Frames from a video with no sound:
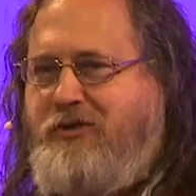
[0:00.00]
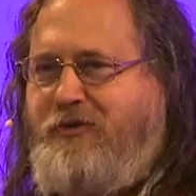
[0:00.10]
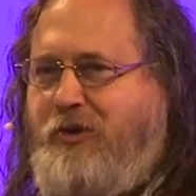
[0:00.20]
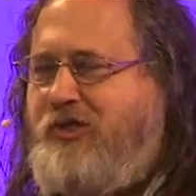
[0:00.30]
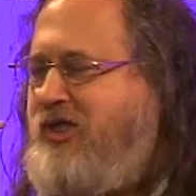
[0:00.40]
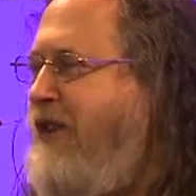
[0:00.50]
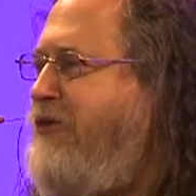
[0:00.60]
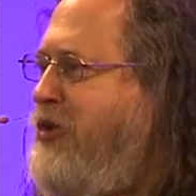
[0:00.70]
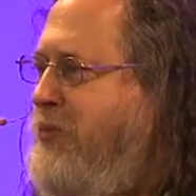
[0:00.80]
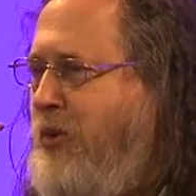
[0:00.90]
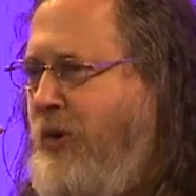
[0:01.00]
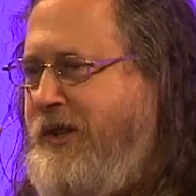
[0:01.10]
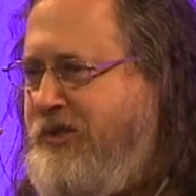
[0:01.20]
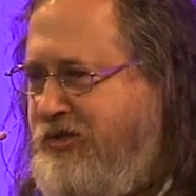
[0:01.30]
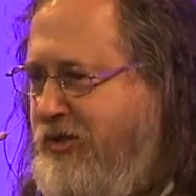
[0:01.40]
philosophical
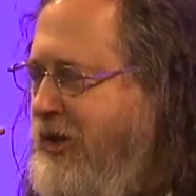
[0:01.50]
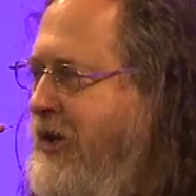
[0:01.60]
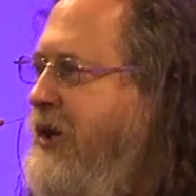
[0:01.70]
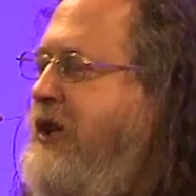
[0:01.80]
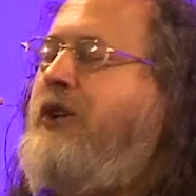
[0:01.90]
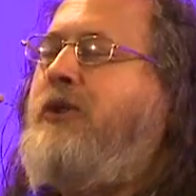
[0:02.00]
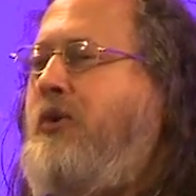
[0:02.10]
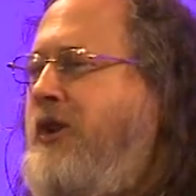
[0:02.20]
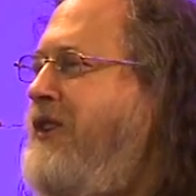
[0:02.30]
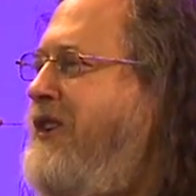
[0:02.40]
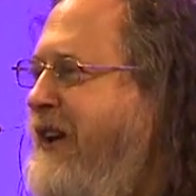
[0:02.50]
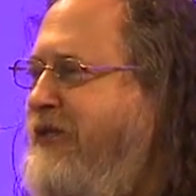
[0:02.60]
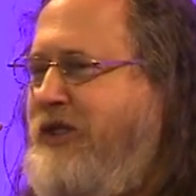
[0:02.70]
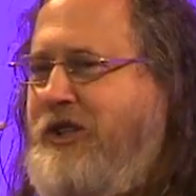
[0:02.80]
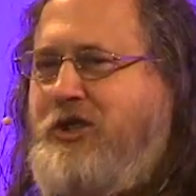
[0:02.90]
points, including the
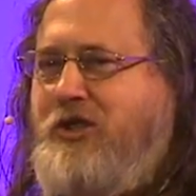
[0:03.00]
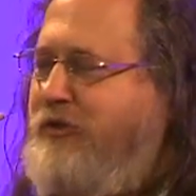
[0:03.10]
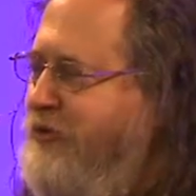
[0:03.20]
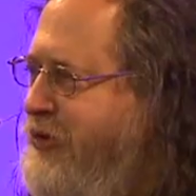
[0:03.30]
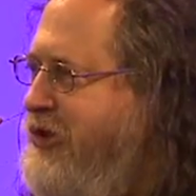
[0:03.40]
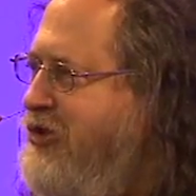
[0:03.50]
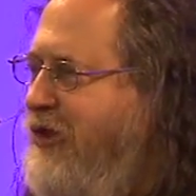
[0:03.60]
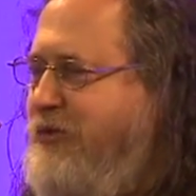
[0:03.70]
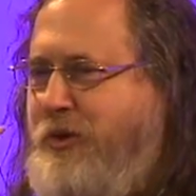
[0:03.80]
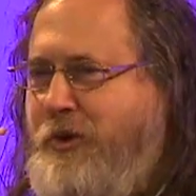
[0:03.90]
definition of free software,